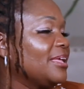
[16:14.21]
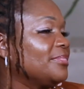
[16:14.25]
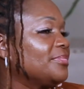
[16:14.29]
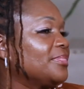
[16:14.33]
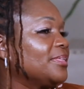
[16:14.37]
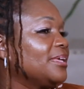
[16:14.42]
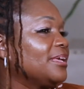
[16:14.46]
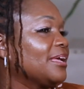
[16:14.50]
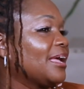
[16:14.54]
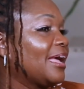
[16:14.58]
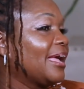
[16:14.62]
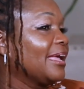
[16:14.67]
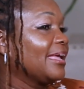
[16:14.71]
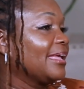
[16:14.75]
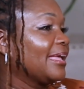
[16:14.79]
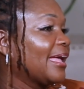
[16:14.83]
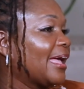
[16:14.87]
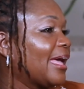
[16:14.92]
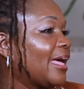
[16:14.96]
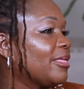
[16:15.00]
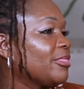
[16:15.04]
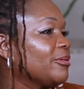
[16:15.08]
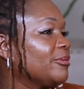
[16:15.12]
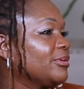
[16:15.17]
thing I
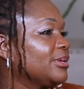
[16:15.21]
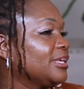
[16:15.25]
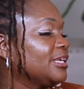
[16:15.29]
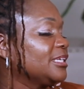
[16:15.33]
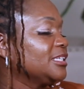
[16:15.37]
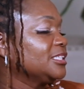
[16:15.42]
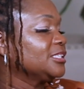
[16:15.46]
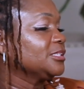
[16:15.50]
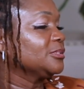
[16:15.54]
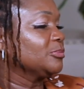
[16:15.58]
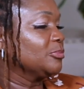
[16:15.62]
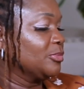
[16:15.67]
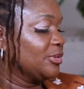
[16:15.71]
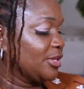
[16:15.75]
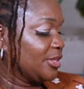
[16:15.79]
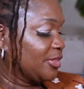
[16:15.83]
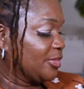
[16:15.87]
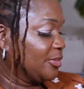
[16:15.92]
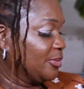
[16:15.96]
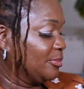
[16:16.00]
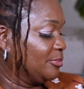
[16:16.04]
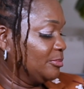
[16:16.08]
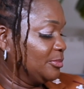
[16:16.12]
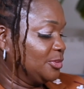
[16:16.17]
gathered is
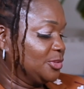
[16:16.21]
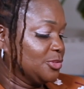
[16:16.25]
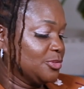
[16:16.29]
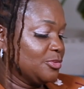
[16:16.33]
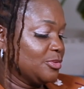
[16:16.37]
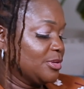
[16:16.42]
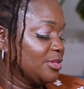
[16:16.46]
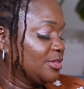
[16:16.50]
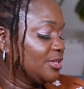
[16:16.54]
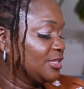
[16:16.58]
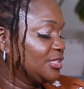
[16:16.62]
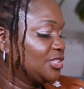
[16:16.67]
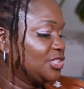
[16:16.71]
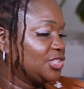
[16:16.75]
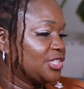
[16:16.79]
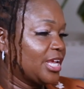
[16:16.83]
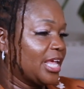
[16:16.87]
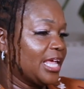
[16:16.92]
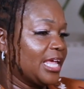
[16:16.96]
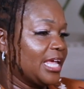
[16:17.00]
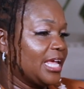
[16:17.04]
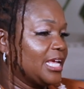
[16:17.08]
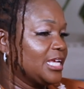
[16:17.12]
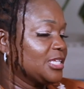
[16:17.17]
with doing the
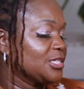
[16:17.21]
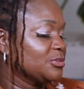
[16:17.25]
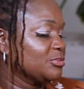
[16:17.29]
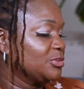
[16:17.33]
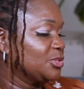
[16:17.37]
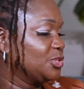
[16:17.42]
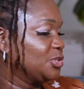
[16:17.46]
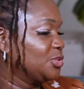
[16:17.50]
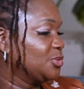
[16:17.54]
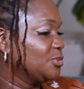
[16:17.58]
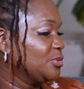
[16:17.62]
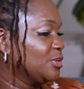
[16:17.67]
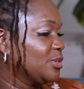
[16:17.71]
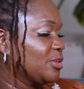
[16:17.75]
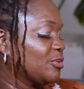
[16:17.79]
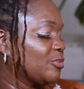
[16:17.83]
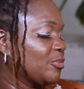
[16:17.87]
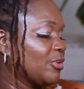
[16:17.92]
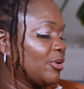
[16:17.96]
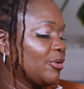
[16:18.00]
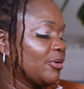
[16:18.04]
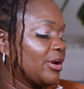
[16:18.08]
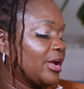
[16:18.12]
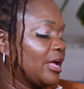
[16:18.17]
shakes, with doing the
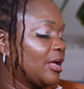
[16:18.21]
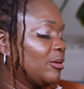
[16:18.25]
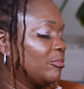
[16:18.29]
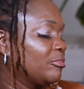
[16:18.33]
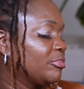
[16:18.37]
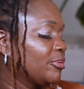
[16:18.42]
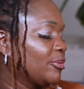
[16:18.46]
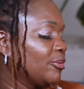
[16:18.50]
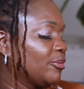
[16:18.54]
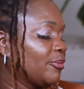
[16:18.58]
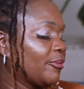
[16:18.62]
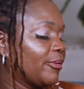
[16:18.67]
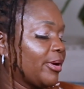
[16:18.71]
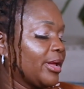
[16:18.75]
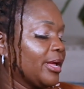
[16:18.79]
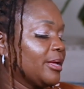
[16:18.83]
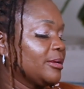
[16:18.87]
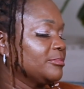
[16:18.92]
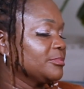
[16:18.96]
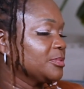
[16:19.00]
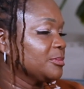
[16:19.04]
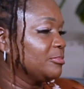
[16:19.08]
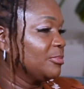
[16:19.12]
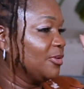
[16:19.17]
workout
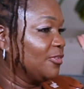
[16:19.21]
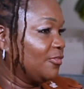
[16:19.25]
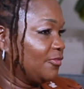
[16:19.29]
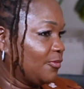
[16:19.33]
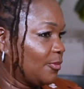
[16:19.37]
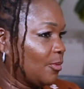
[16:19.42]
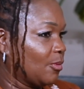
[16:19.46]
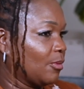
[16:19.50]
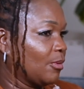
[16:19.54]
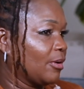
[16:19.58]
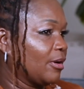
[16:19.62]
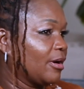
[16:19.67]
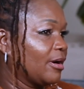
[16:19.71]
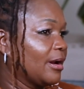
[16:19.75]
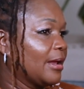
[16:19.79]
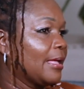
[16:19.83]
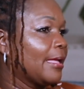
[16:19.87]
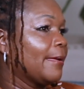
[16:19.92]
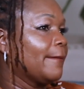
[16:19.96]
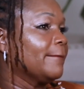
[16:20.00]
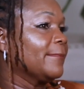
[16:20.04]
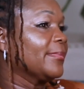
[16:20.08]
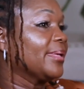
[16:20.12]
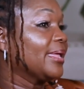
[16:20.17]
programs before,
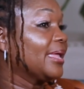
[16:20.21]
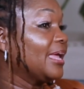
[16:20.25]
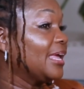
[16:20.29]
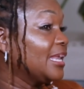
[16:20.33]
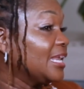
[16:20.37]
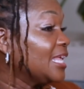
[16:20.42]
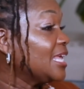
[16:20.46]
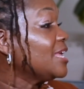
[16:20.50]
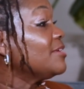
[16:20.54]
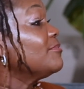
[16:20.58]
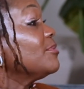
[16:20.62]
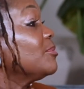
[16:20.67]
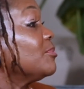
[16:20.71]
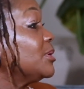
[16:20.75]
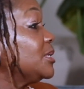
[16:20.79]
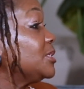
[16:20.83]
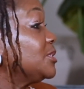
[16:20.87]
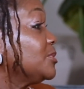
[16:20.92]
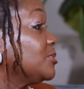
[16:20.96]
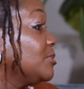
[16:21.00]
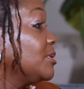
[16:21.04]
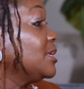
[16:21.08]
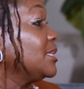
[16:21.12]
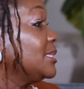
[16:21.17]
and even with
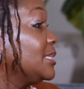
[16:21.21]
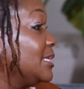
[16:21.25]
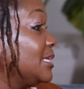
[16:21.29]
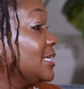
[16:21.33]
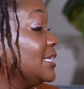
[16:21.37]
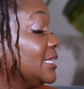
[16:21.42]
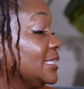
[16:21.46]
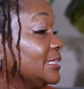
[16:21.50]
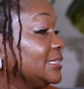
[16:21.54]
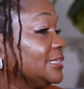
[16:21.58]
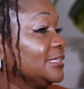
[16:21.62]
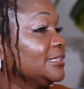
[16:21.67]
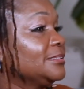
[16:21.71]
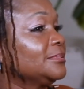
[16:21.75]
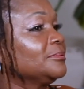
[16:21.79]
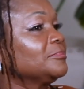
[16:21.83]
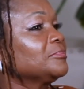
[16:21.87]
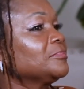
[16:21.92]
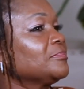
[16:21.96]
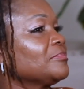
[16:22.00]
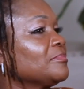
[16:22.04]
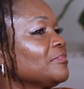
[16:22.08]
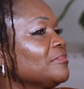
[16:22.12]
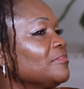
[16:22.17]
doing this,
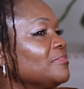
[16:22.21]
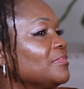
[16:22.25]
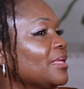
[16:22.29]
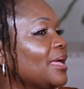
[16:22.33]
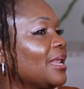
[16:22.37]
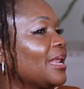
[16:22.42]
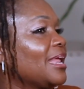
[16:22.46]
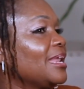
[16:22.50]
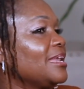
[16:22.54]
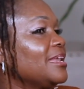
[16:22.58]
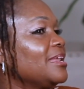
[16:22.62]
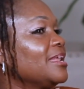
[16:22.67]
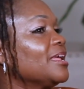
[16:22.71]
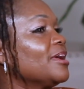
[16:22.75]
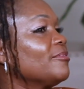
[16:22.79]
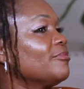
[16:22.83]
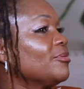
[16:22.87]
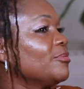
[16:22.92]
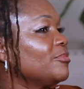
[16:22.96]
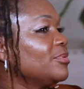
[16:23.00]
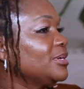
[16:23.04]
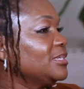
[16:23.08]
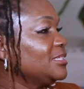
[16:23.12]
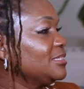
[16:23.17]
that I never
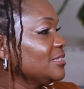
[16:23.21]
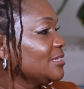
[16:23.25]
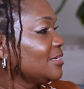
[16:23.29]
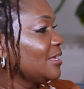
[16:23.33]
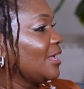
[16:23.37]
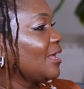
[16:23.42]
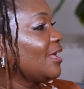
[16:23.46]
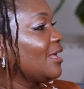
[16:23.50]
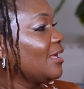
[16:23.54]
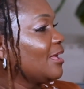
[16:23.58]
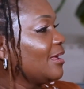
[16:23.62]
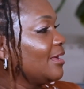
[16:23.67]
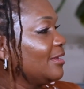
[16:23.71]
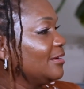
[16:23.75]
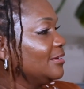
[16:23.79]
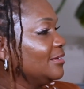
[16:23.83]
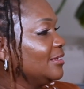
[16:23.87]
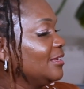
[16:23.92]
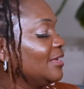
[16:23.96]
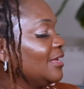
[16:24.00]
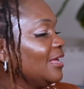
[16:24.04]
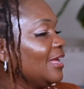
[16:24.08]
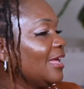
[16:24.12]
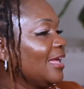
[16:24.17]
went to God
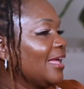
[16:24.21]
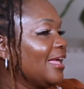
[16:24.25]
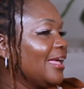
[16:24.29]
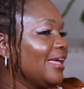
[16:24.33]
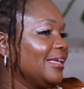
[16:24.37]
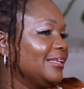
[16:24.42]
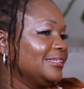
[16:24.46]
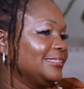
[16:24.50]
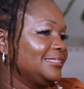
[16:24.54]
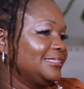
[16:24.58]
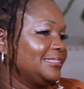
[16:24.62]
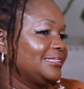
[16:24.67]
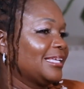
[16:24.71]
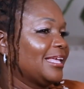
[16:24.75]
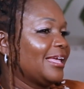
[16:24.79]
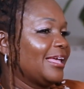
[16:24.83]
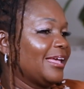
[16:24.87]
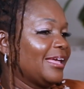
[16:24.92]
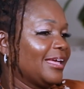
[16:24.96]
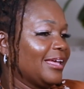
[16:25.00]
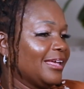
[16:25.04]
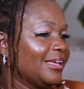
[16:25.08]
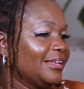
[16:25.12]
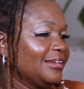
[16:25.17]
and
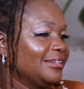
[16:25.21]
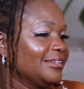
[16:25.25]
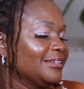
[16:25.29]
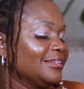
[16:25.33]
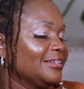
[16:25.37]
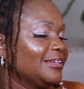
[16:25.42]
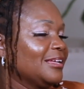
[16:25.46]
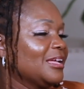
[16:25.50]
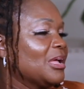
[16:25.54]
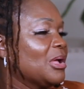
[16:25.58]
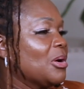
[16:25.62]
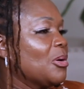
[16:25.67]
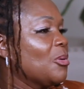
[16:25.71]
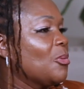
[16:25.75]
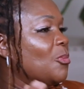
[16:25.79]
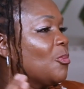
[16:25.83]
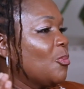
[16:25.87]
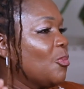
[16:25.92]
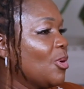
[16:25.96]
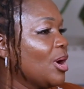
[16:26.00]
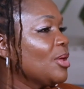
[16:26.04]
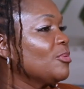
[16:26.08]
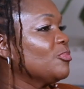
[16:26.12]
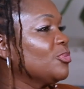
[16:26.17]
said,
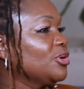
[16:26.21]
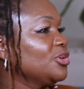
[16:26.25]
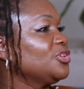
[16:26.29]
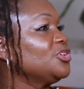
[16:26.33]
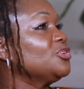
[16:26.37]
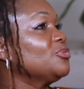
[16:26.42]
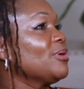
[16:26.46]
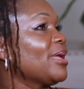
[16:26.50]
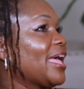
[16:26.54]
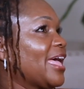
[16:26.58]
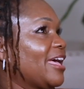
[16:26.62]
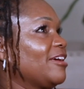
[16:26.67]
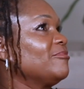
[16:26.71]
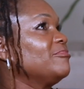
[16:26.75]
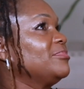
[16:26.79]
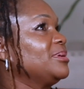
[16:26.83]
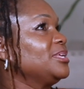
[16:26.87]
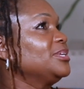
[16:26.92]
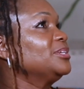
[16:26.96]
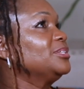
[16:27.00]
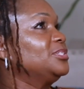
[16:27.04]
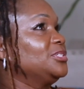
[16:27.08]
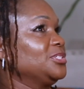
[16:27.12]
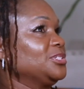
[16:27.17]
what will you have me
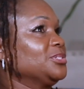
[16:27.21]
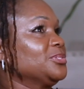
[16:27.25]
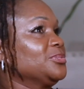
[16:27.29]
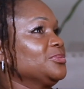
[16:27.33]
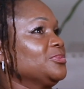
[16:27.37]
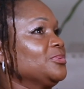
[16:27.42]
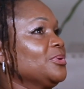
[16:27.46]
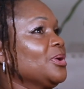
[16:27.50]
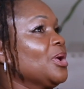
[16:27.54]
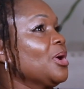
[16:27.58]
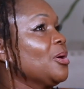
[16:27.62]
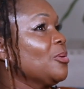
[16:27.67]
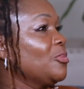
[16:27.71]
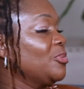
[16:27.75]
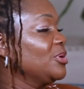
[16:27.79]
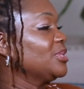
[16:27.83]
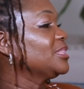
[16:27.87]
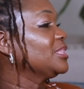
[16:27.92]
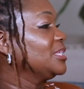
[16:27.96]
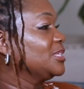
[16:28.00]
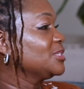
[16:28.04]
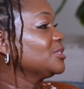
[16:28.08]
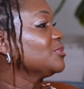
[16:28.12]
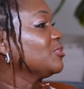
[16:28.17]
to do with this